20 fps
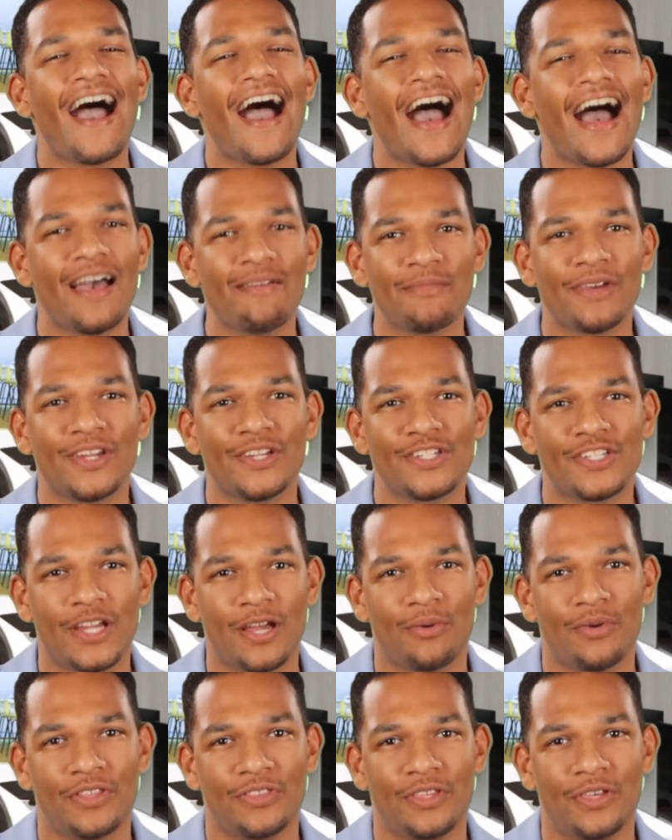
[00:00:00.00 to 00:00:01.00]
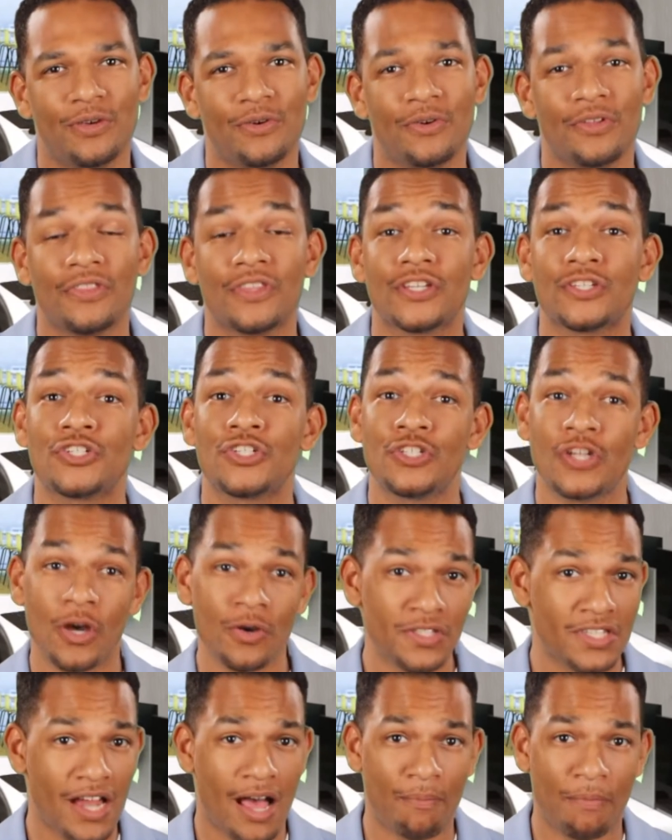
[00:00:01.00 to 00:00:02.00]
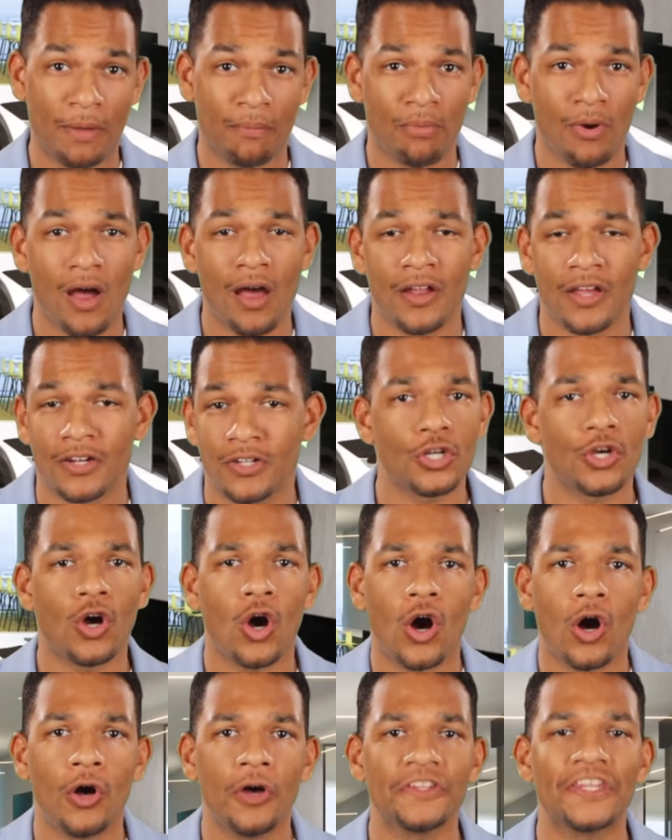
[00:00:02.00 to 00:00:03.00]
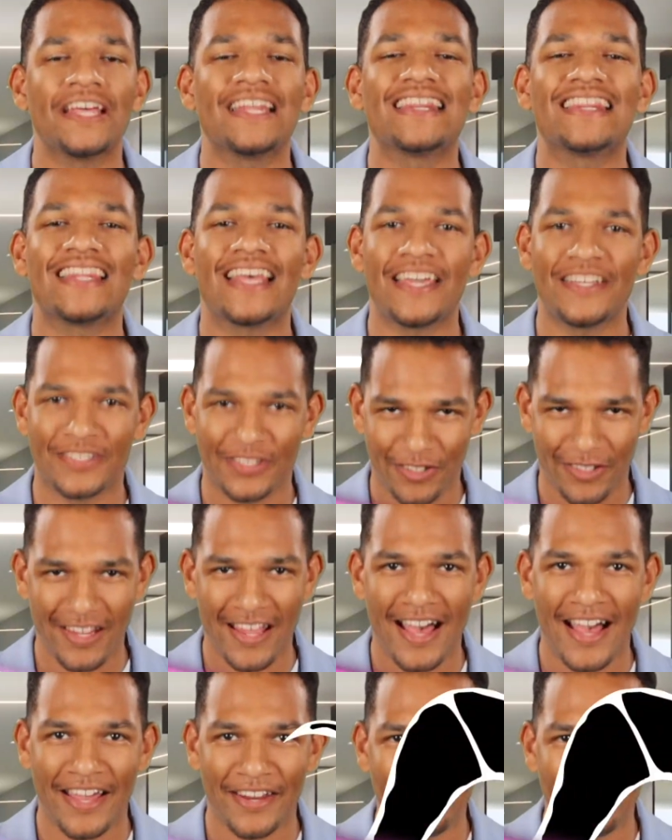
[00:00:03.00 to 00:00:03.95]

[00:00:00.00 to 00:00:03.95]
I'm going to share with you the show-stopping product called Lazer Line.